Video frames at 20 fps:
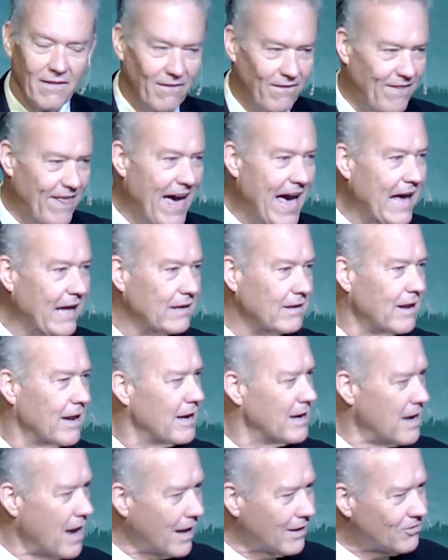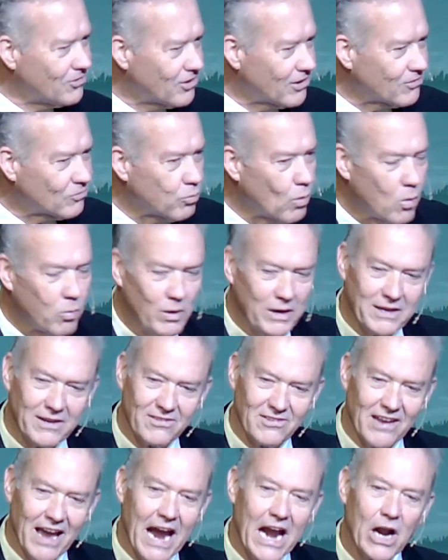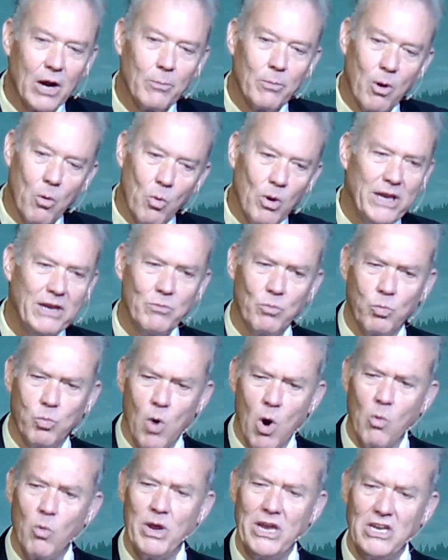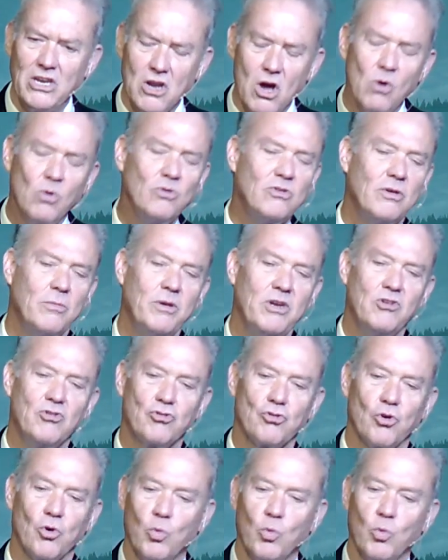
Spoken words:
that not just what we desire, but what we know to be true.